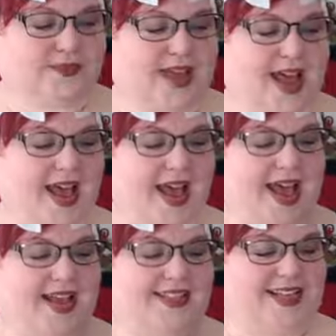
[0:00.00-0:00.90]

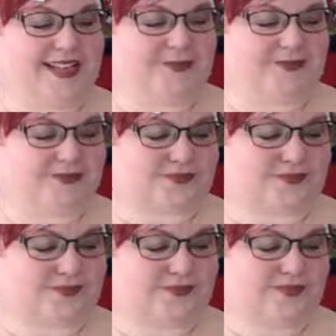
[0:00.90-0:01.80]
ah, Tanya,
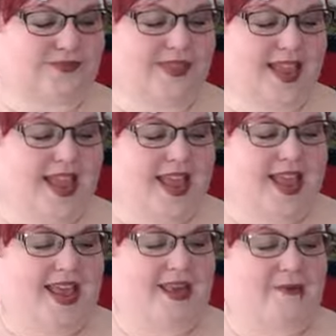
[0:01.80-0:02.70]

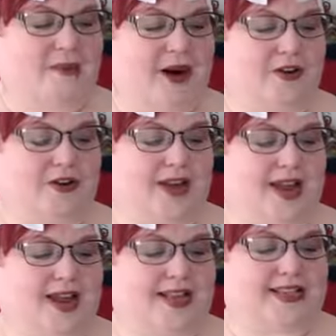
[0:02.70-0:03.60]
and
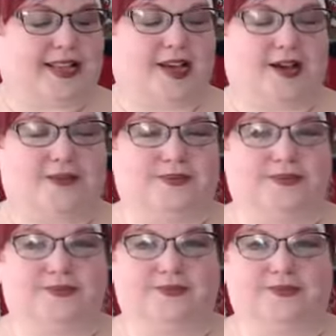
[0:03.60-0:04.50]
modernize um,